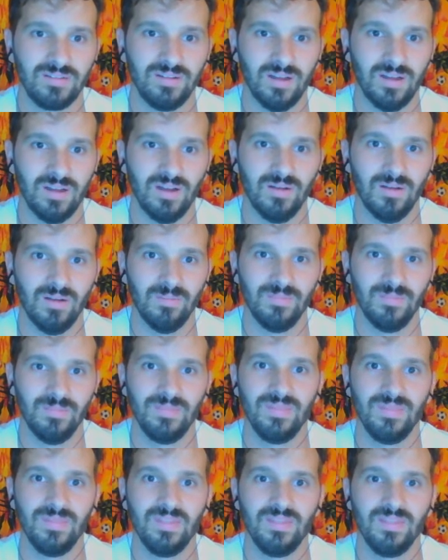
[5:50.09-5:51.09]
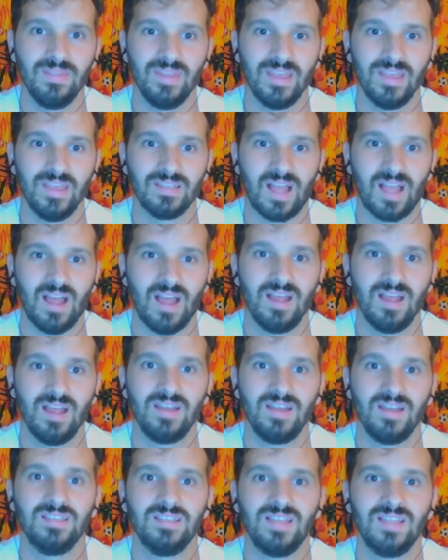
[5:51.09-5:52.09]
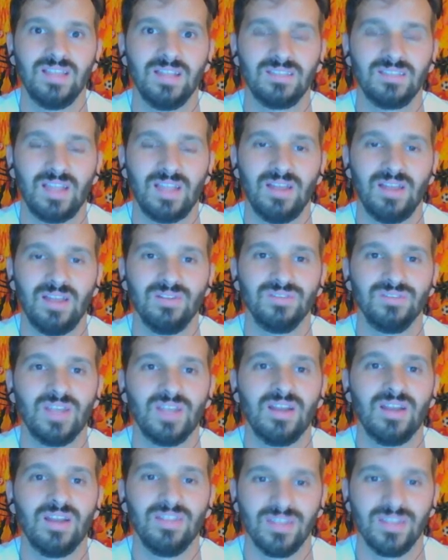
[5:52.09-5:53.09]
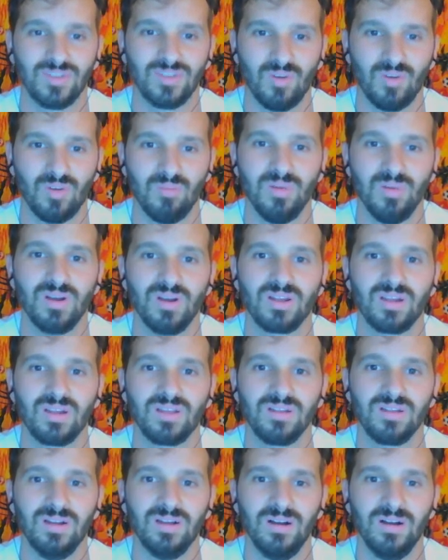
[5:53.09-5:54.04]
As odd as that sounds out of this whole book,